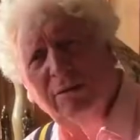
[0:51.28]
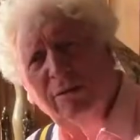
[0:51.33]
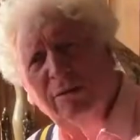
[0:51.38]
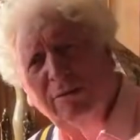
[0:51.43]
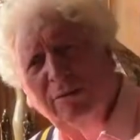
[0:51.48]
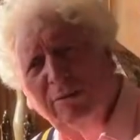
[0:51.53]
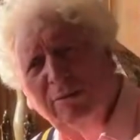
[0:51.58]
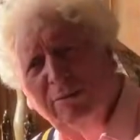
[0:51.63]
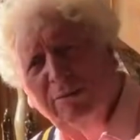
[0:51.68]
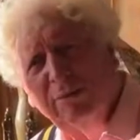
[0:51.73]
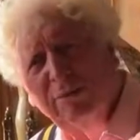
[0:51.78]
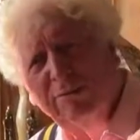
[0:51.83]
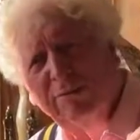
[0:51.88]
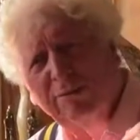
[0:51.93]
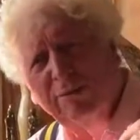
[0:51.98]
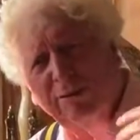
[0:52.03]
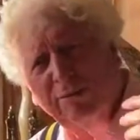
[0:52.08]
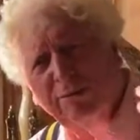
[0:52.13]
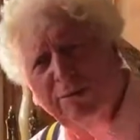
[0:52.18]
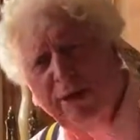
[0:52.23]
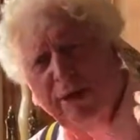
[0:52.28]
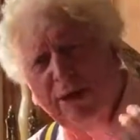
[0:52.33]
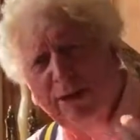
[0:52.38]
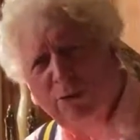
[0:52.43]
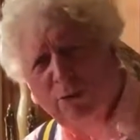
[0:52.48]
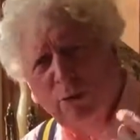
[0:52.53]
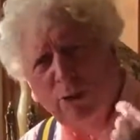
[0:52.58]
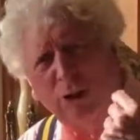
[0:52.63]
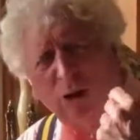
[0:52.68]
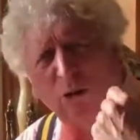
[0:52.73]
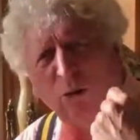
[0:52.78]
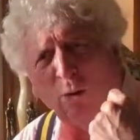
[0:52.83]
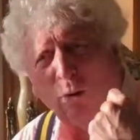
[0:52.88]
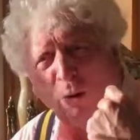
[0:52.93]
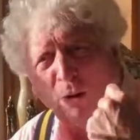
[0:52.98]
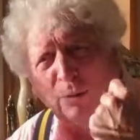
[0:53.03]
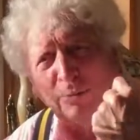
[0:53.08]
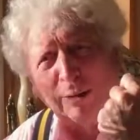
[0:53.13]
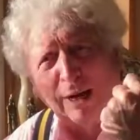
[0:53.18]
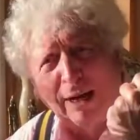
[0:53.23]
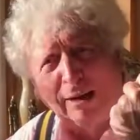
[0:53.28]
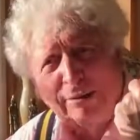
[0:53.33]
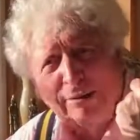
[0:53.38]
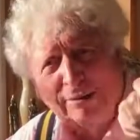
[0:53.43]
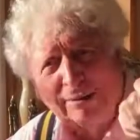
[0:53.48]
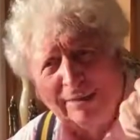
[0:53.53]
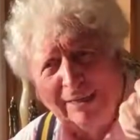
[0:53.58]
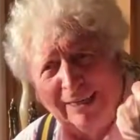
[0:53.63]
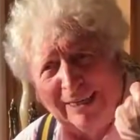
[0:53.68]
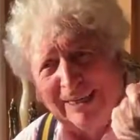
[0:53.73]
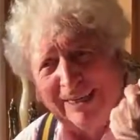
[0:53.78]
you know, for the fans, which are all about,